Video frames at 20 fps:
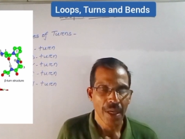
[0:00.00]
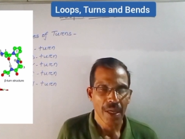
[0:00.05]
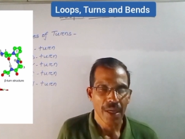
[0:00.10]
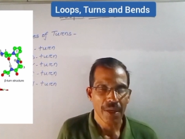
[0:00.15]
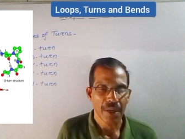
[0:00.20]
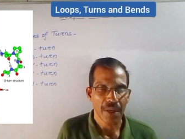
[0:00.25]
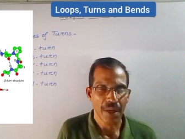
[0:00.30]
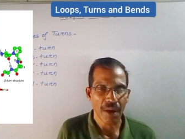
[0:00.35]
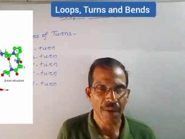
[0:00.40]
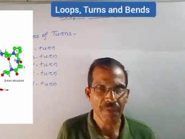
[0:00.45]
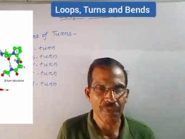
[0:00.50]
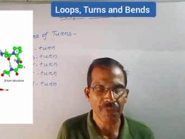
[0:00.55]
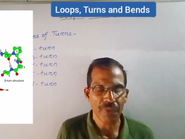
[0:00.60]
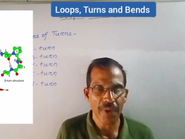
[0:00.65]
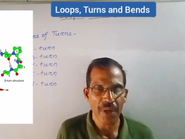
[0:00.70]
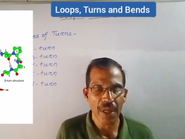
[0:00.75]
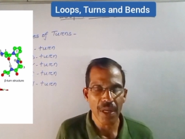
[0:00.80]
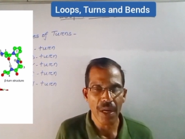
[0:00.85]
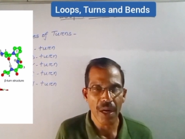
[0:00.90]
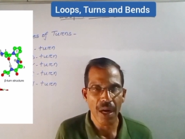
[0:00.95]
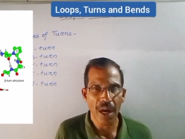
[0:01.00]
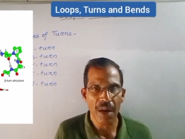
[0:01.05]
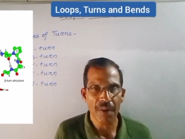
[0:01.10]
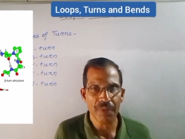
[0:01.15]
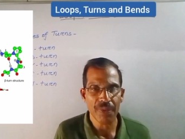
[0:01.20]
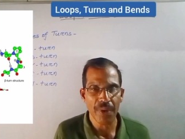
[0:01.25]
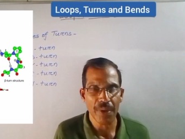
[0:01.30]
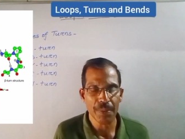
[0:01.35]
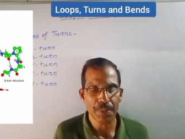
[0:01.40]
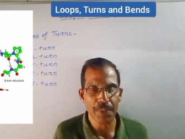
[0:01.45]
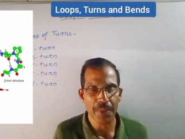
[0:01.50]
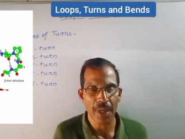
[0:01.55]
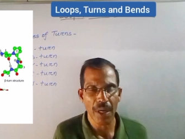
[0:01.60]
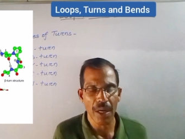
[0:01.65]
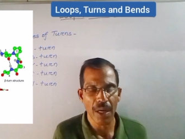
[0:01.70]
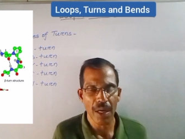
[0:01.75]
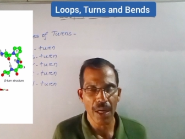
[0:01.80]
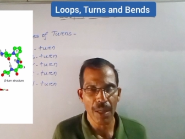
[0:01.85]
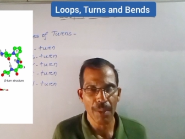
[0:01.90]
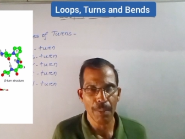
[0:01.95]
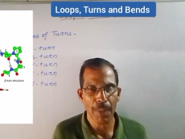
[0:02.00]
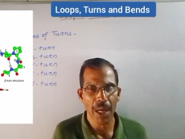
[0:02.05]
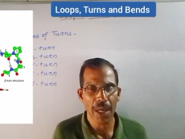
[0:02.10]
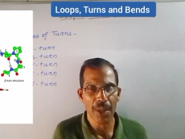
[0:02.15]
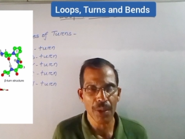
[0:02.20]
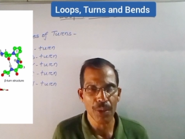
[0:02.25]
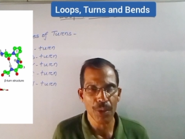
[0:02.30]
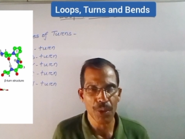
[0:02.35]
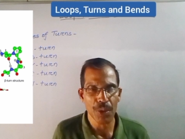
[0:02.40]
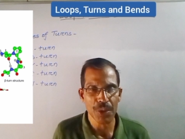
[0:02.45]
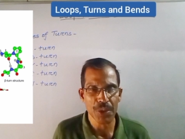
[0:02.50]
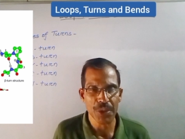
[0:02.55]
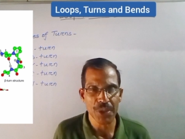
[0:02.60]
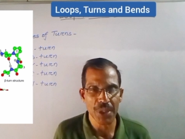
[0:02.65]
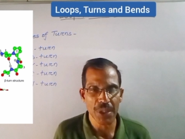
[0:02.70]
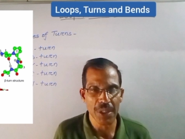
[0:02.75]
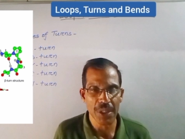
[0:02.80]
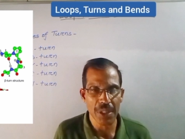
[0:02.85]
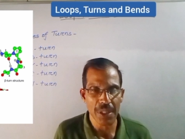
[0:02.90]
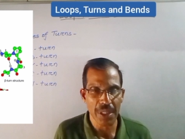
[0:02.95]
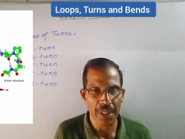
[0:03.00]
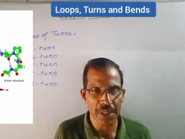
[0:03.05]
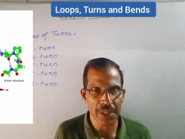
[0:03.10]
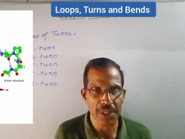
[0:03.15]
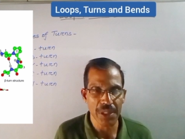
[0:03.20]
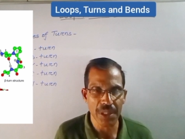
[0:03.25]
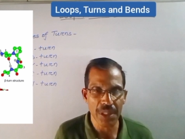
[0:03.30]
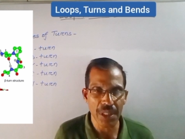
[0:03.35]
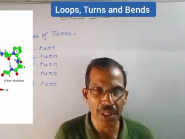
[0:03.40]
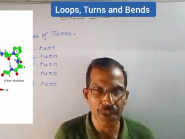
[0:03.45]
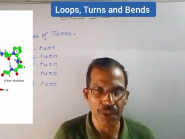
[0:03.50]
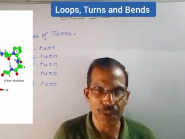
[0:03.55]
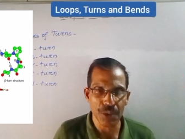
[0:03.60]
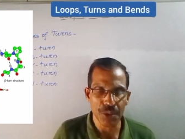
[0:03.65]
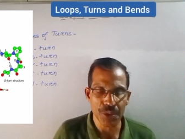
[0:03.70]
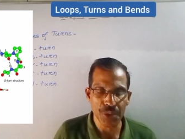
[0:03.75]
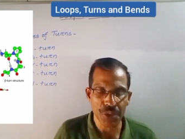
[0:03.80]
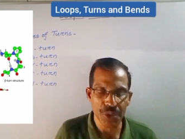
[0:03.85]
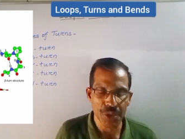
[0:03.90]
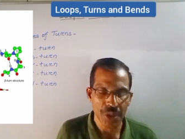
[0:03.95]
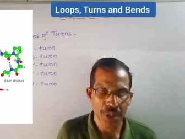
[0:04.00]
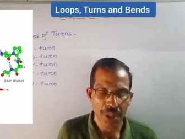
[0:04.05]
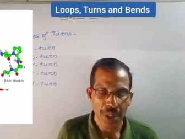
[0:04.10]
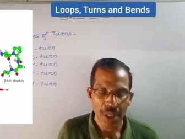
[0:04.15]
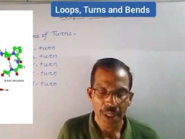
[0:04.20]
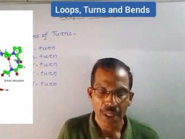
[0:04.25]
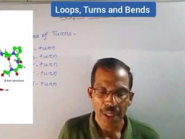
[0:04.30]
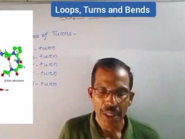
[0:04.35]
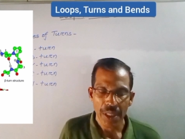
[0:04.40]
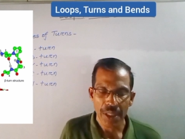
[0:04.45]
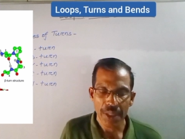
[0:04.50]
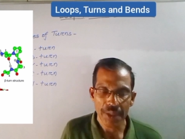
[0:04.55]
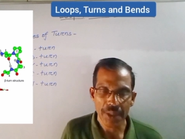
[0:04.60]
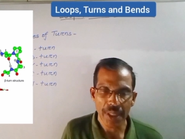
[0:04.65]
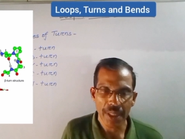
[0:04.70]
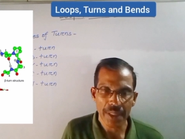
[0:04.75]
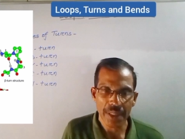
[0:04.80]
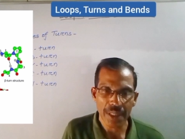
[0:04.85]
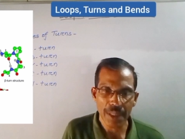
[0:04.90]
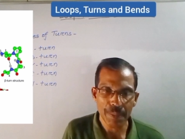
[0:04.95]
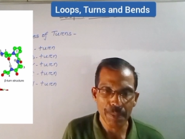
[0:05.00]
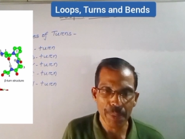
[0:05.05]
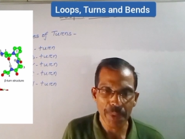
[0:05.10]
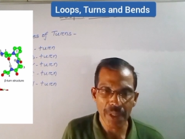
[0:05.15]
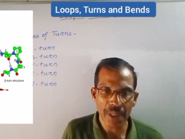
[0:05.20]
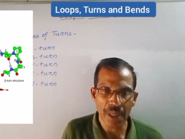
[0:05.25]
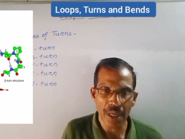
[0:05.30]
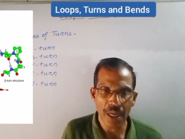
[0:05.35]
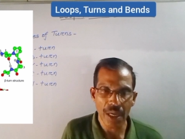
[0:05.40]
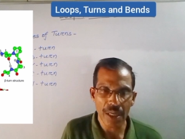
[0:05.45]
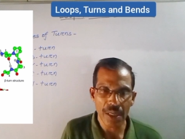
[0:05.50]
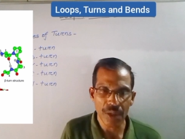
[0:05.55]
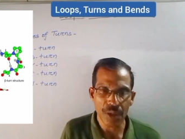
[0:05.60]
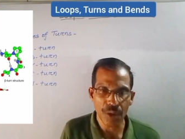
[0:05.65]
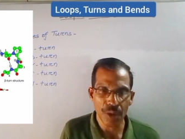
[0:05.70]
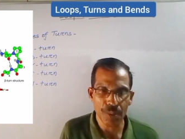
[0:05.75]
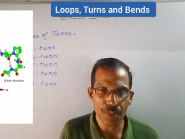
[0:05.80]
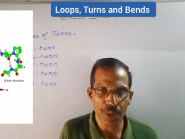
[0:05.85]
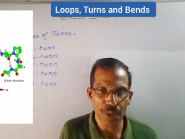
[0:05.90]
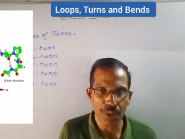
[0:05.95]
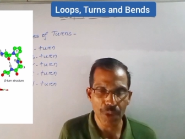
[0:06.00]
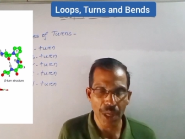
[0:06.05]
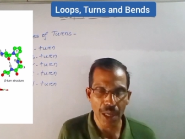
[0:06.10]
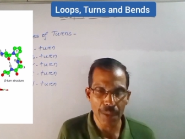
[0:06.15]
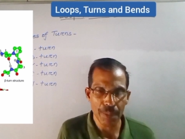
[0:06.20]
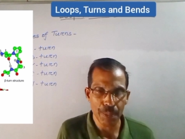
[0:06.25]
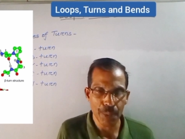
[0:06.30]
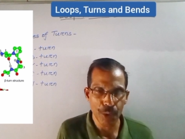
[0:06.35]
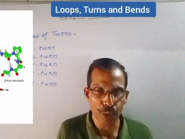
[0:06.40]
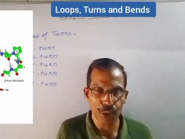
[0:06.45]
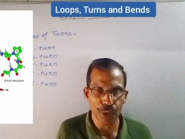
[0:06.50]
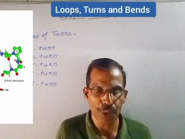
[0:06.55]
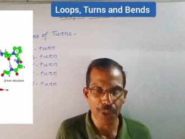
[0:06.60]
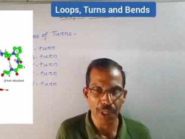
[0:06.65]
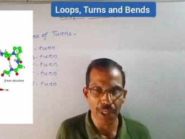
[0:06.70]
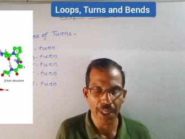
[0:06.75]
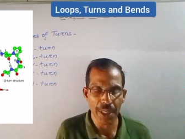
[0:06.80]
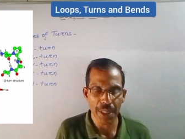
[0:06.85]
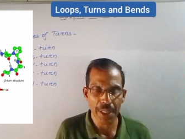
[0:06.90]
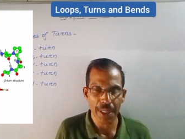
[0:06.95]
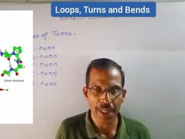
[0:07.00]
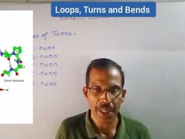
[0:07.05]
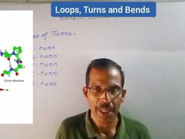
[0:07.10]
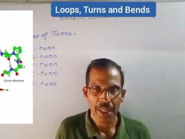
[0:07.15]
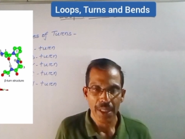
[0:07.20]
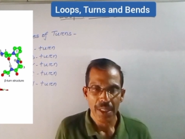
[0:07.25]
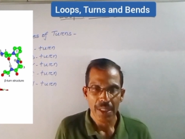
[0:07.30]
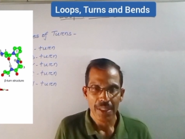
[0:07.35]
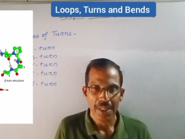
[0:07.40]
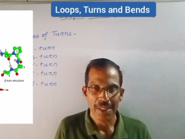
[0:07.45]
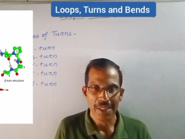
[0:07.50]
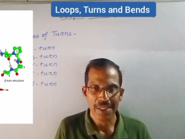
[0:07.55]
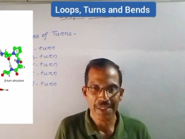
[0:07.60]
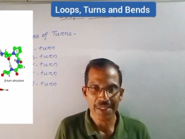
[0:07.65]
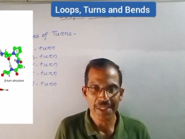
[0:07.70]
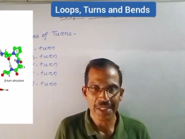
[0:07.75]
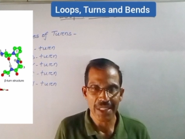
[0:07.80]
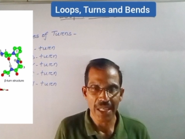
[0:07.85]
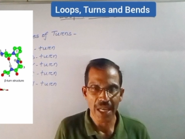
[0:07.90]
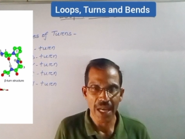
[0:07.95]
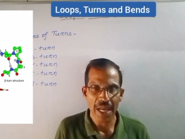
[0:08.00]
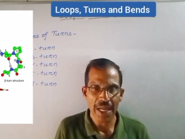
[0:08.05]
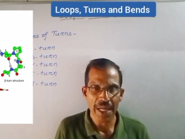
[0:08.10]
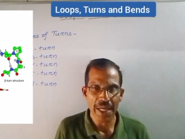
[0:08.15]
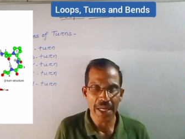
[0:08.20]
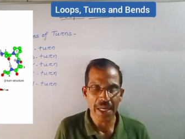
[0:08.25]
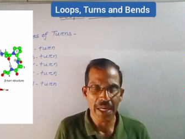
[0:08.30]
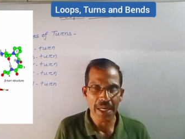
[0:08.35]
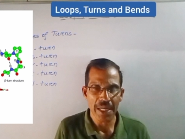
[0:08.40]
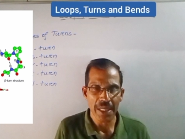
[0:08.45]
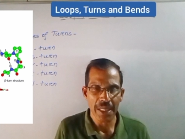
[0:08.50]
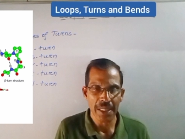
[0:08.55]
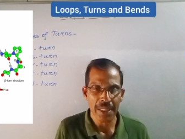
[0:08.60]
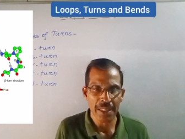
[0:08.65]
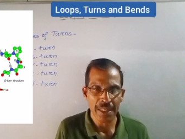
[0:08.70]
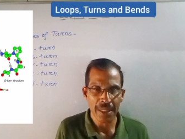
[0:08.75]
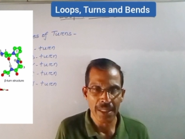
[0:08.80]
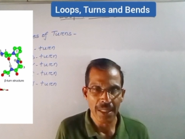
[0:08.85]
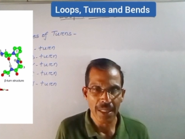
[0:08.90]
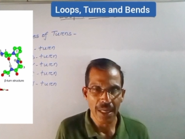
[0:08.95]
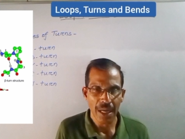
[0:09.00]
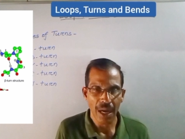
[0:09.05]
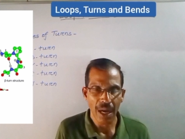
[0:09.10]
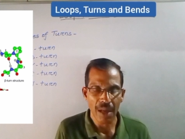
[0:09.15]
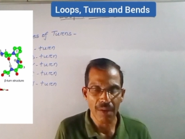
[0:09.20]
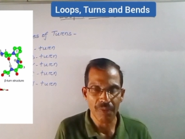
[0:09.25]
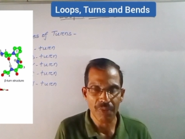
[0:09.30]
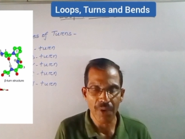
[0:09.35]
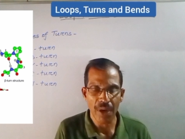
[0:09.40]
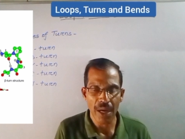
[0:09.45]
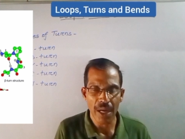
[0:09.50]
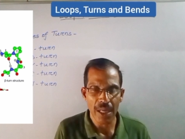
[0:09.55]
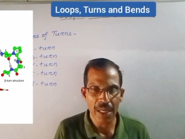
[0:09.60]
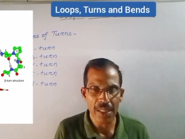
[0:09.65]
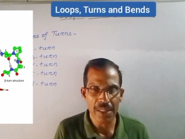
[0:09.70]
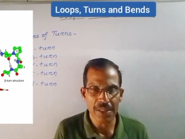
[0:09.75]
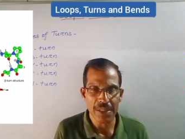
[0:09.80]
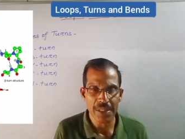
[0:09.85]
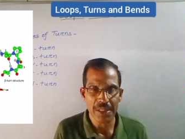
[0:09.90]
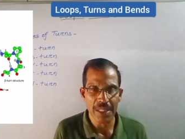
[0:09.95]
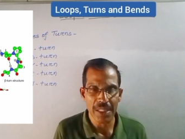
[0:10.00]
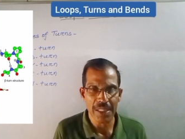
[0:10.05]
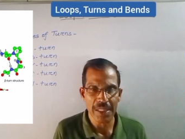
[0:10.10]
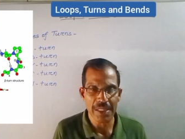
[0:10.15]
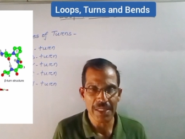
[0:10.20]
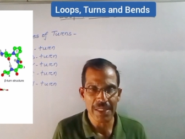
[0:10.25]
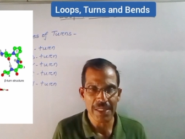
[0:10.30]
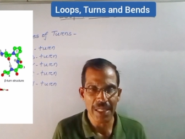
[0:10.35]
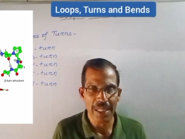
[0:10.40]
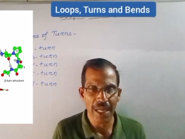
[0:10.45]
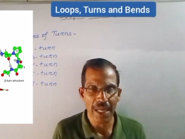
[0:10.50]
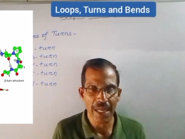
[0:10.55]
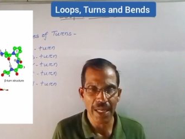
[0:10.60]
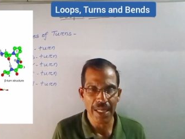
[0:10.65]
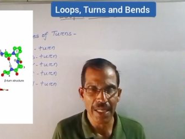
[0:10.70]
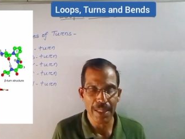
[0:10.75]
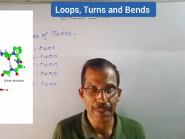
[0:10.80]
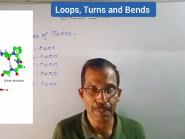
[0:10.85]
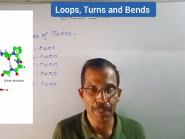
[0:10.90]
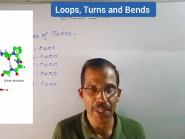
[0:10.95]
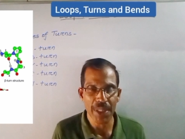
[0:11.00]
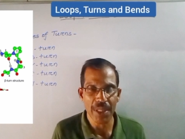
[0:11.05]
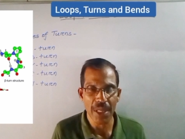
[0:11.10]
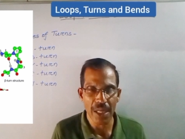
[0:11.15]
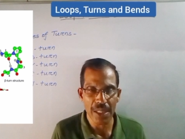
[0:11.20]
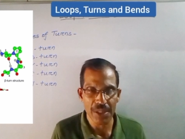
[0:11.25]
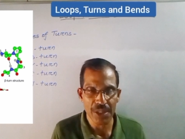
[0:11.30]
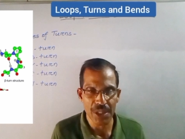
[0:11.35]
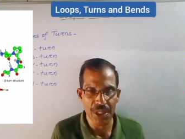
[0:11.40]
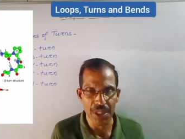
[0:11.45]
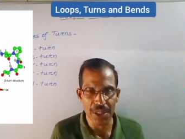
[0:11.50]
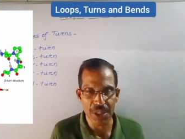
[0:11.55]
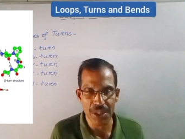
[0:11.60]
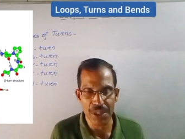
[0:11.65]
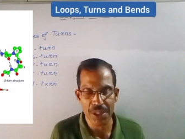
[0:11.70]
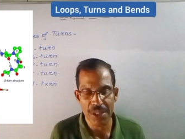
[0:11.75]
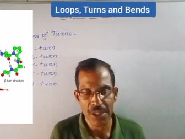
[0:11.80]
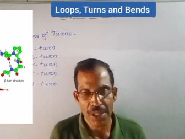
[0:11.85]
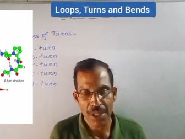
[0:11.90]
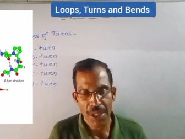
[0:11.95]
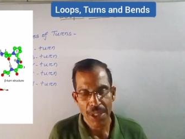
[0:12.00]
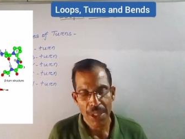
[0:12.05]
Roughly half of the amino acid residues in a typical globular protein reside in alpha helices and beta sheets,